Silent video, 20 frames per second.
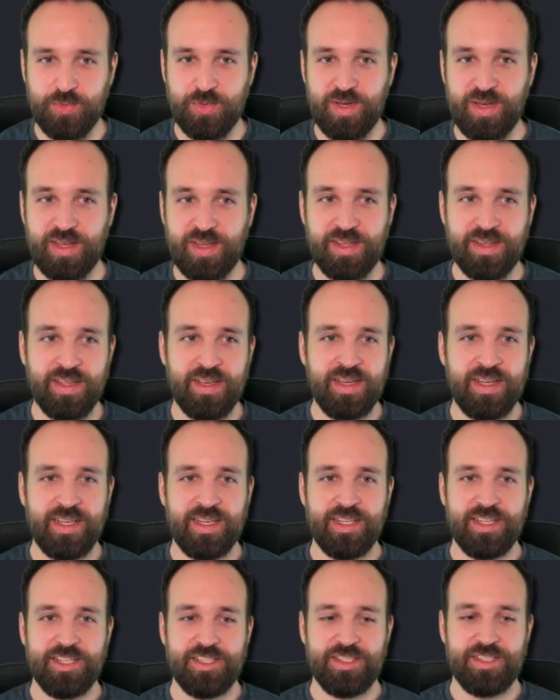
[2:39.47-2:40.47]
with
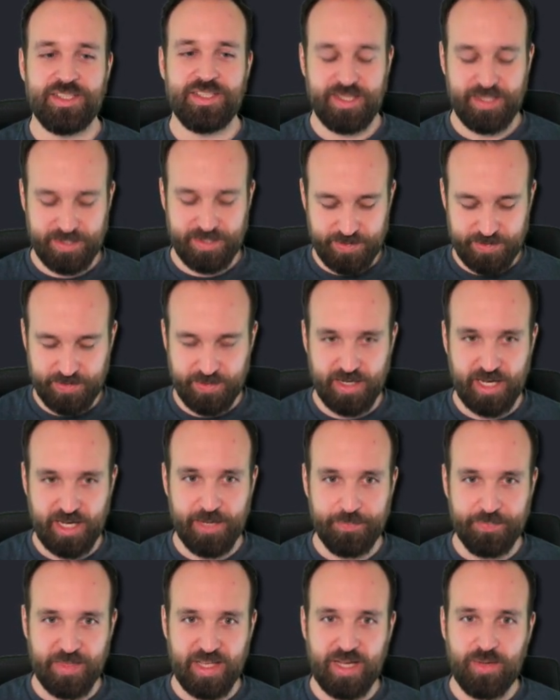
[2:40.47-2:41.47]
so
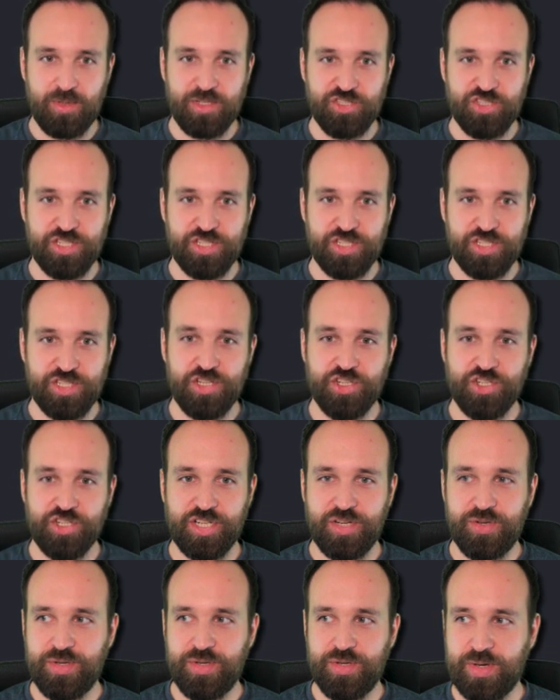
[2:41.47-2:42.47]
um, I will just
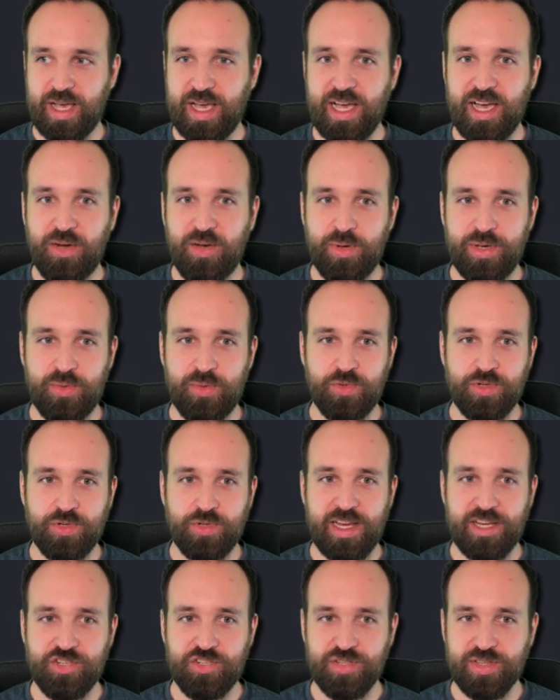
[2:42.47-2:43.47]
show you how it would
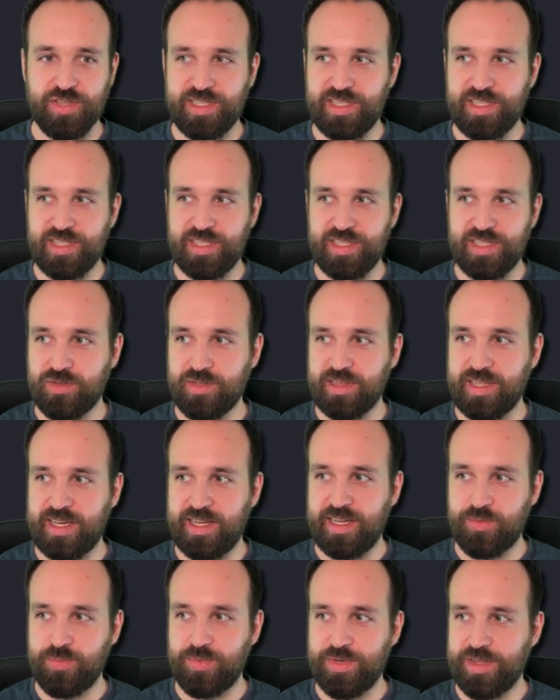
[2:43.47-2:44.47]
actually look
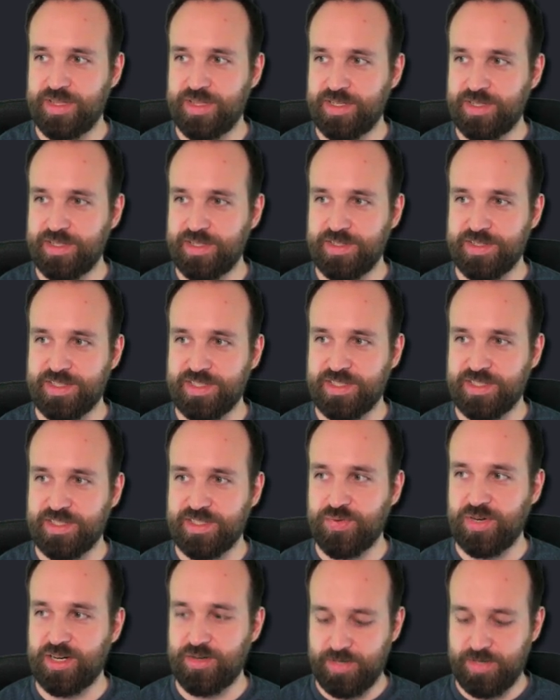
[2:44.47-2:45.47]
like within
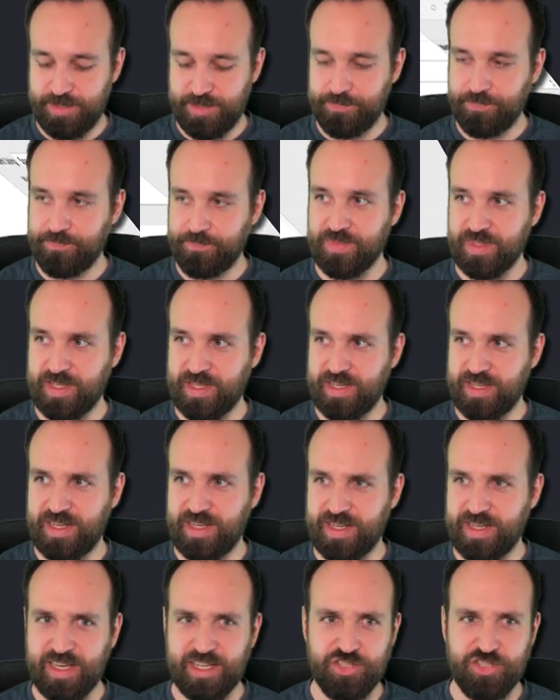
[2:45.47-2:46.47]
Safari.
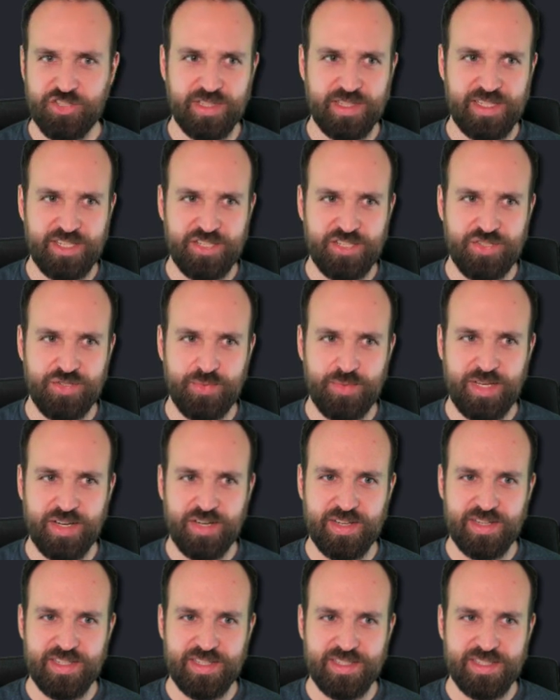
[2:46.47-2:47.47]
And actually, to be
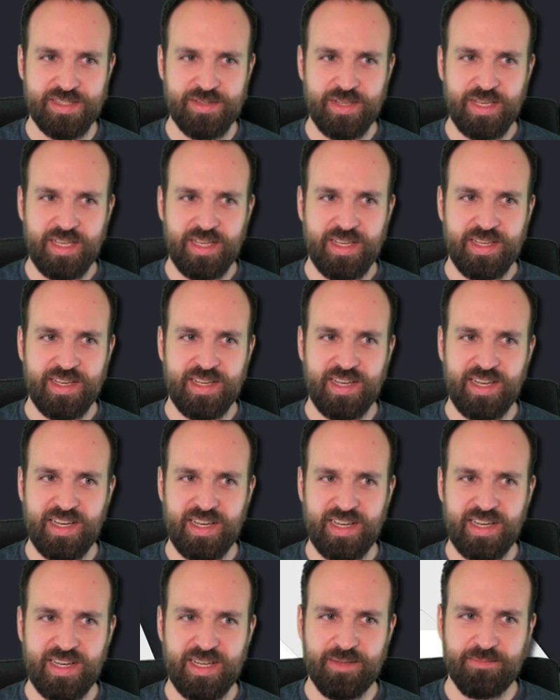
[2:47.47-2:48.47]
honest,
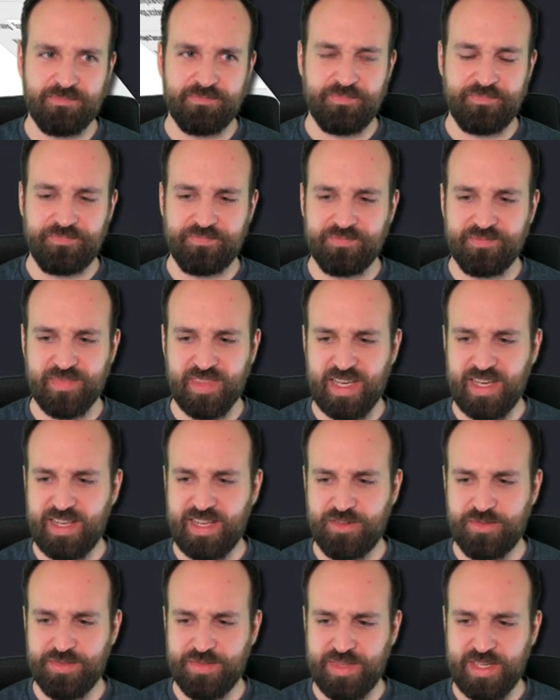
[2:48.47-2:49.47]
um, I
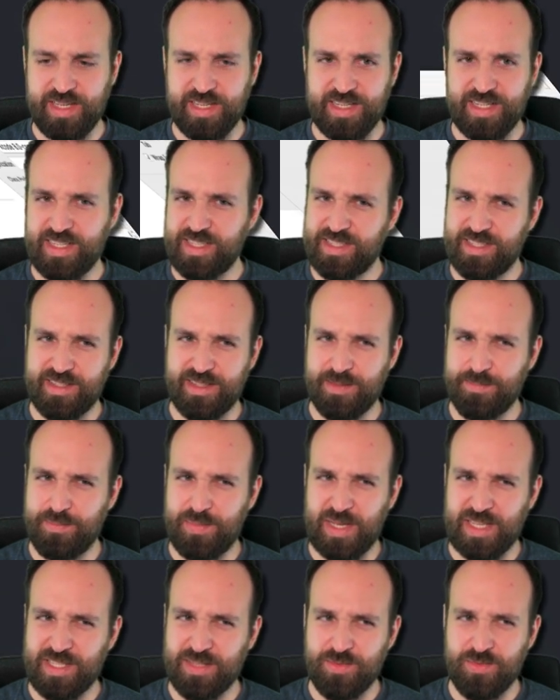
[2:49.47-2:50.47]
don't think it's the
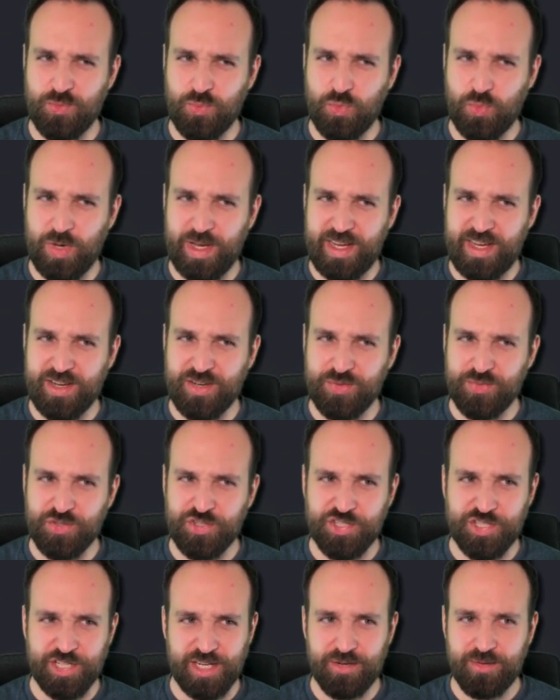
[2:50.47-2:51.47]
best way of
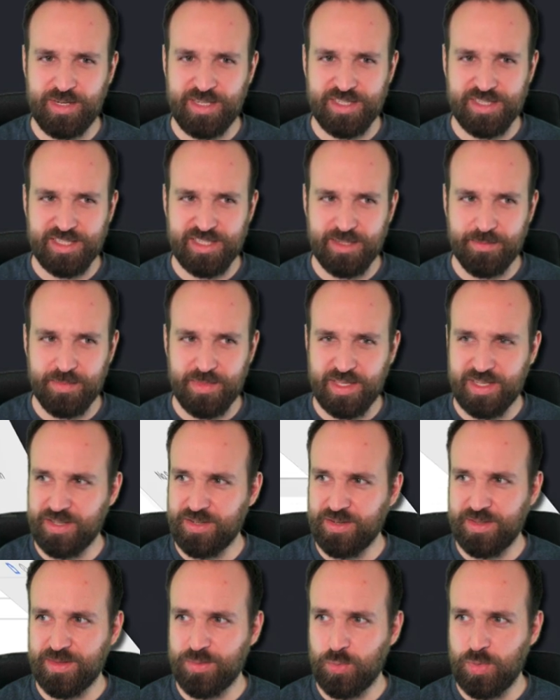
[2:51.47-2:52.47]
sharing something
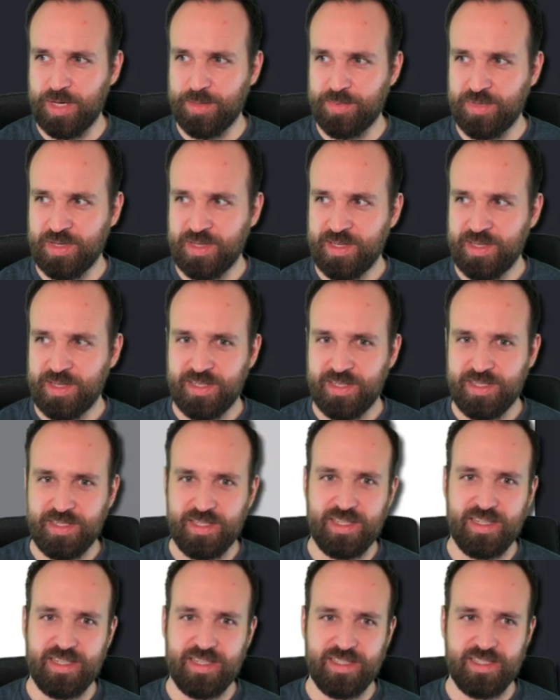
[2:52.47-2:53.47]
on the web.
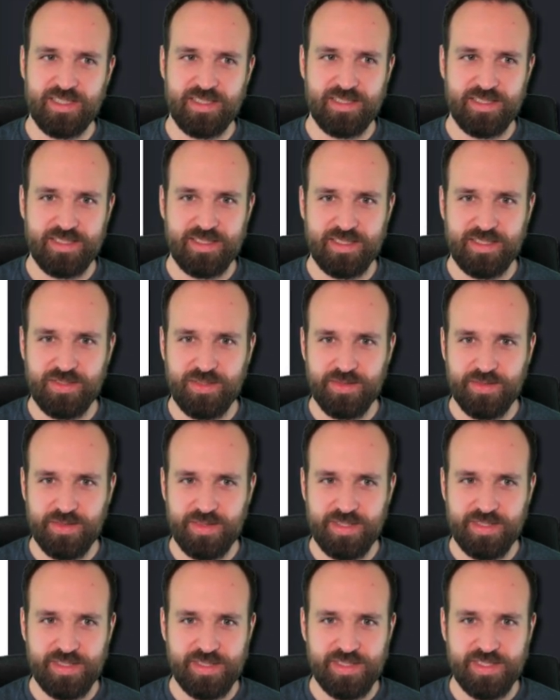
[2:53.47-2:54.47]
Uh, so
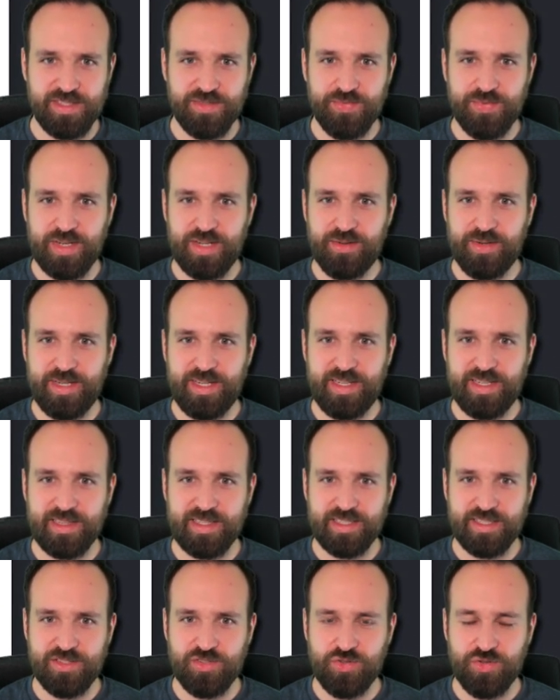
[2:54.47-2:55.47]
this is Safari.
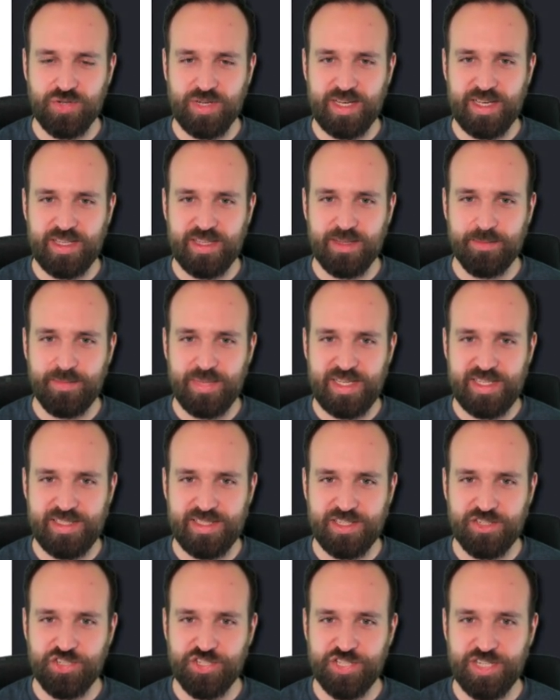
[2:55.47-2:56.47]
Let's try the
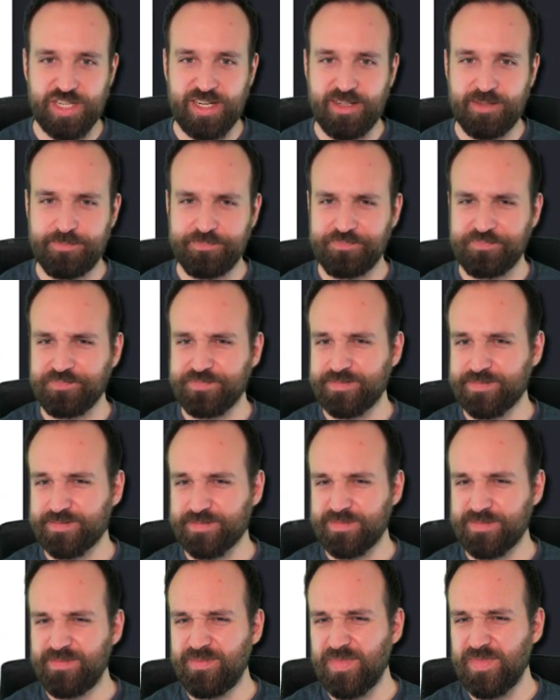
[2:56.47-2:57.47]
basic share.
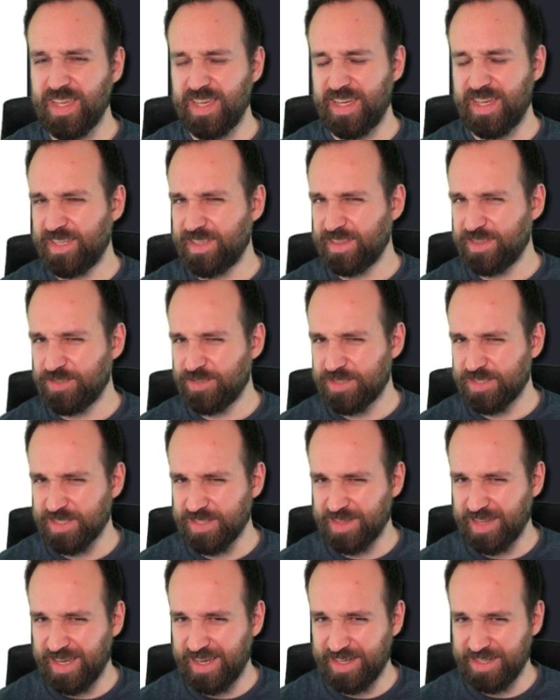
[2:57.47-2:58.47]
And it looks
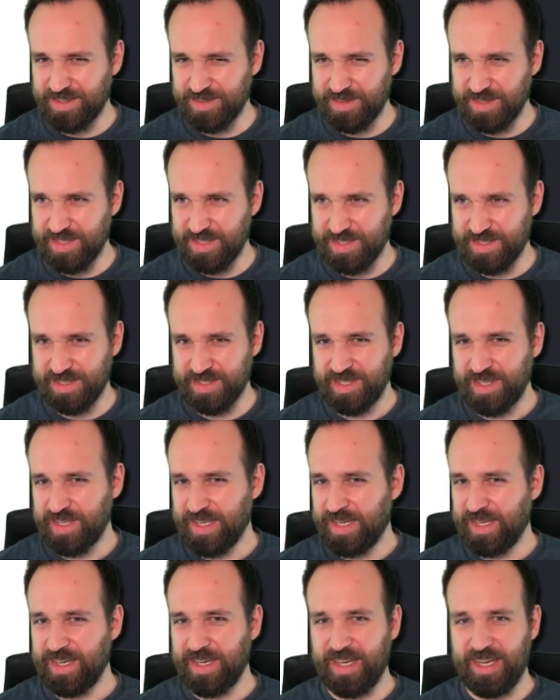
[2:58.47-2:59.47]
like this.
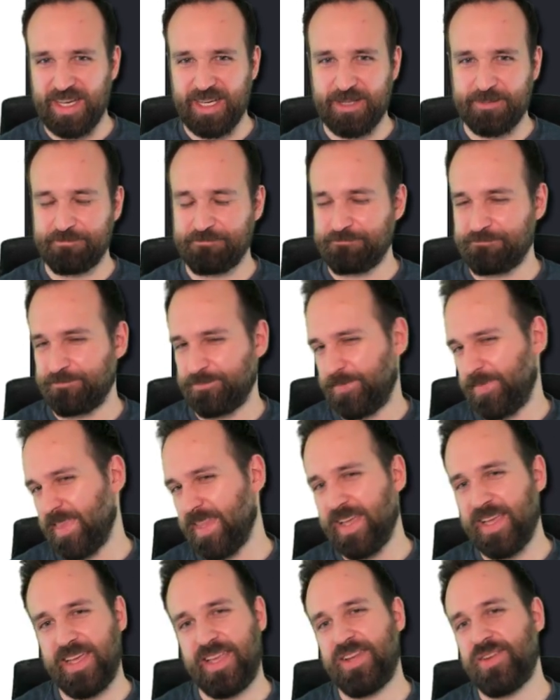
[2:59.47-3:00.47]
Um,
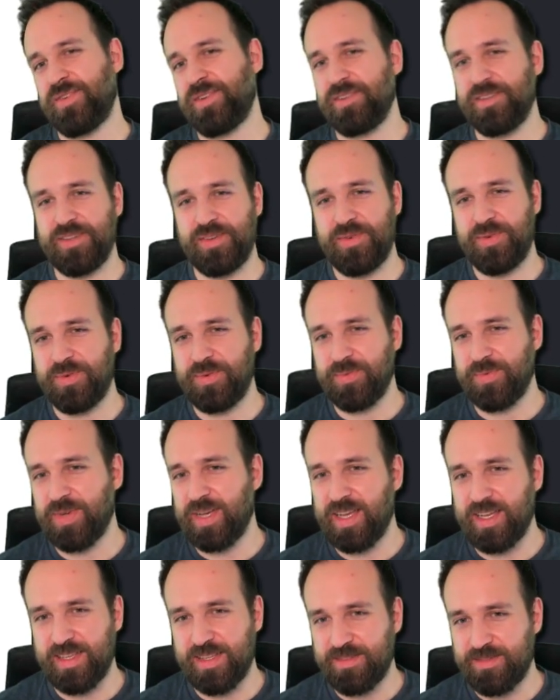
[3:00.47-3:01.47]
I don't know.
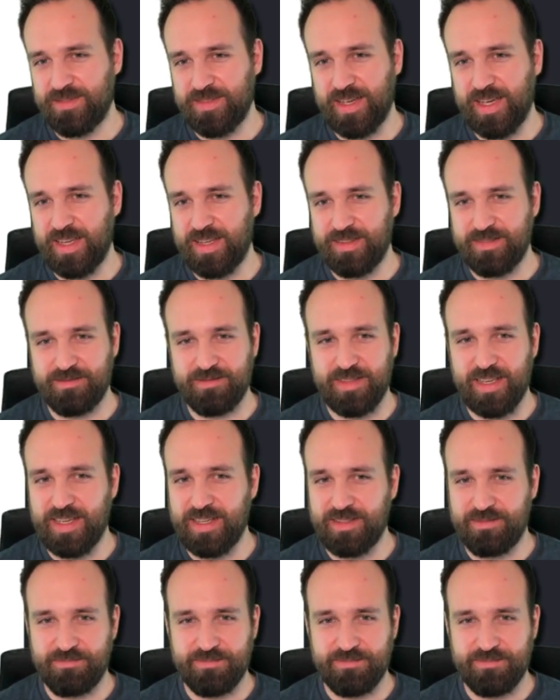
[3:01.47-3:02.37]
I, I, I,